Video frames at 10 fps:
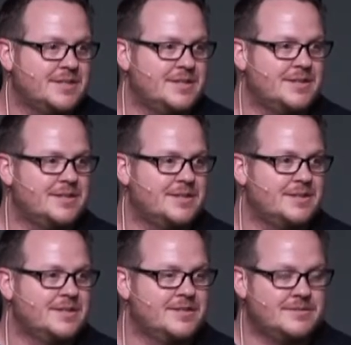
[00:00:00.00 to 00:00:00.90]

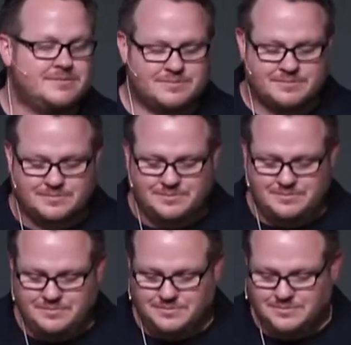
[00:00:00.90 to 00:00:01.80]

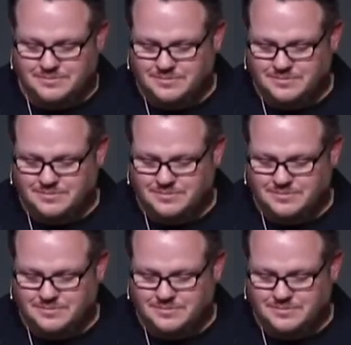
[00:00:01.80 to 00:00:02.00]
No one is speaking in this clip.